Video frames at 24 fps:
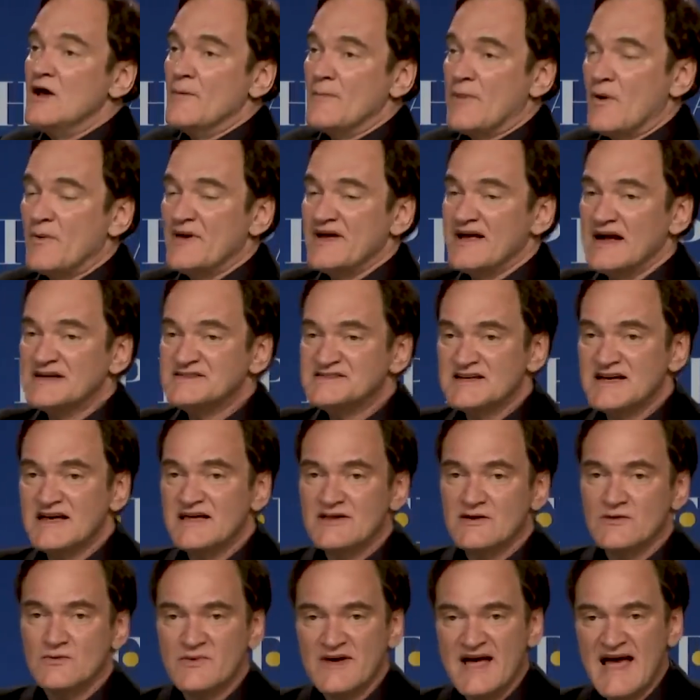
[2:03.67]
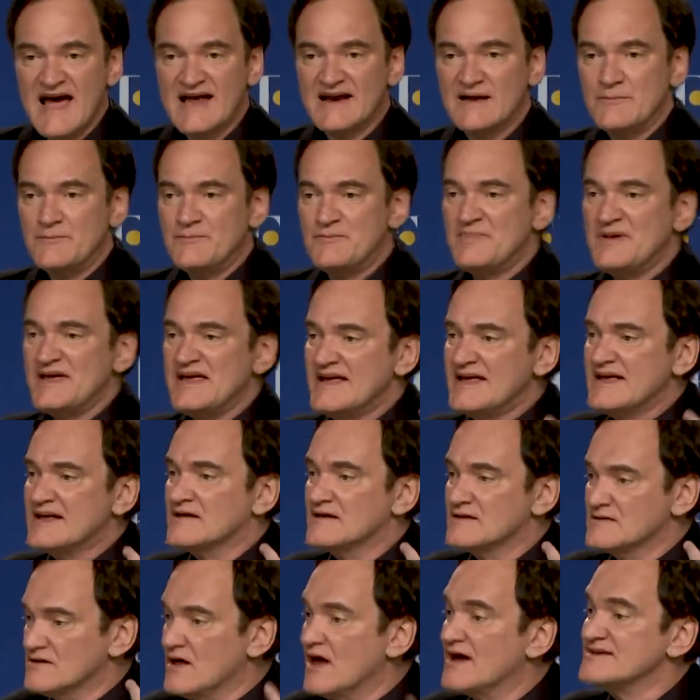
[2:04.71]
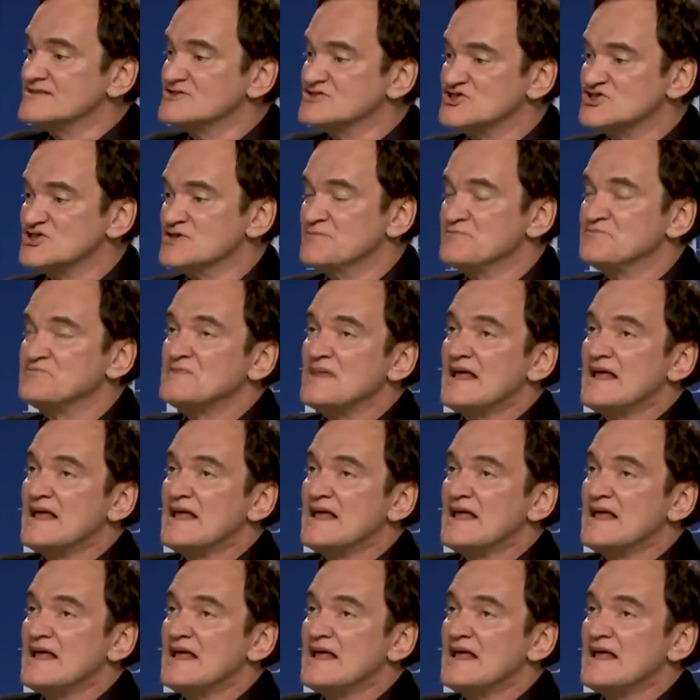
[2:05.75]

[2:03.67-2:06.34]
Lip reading: But we got together, we had a big lunch,